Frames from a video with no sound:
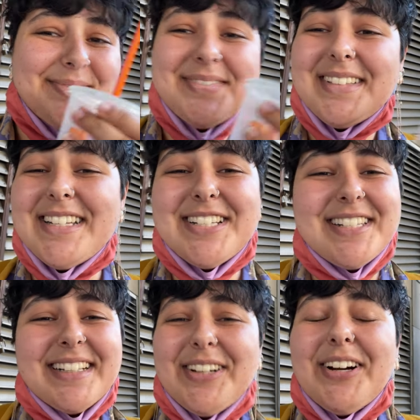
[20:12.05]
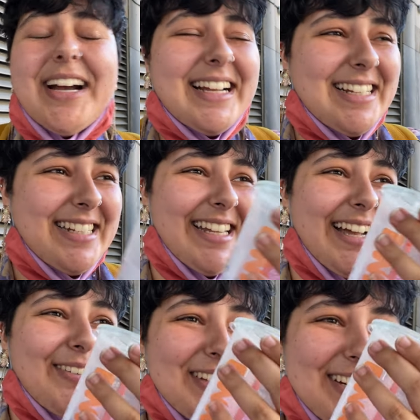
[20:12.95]
that's just like crazy.
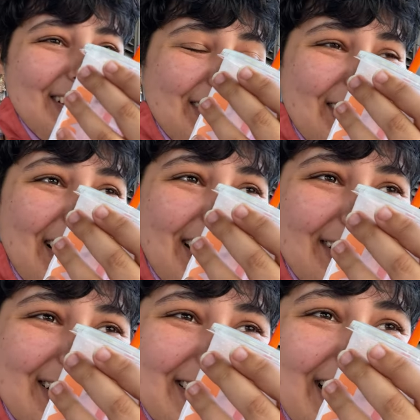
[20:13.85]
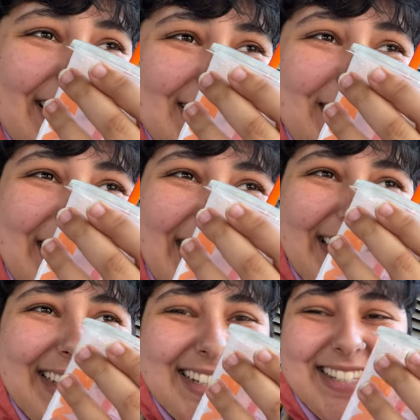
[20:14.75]
I almost started crying when she asked me that.
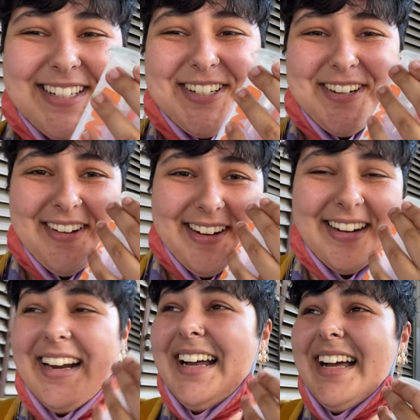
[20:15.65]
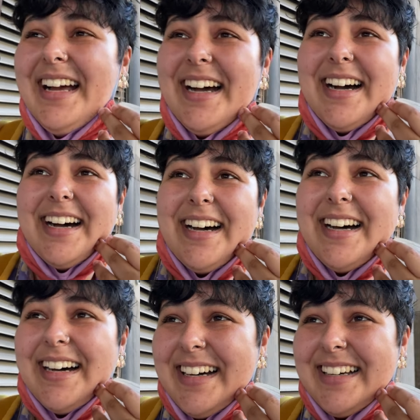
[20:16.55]
It's such an honor.
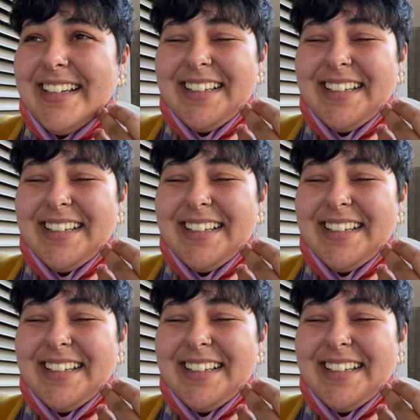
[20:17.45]
Ah.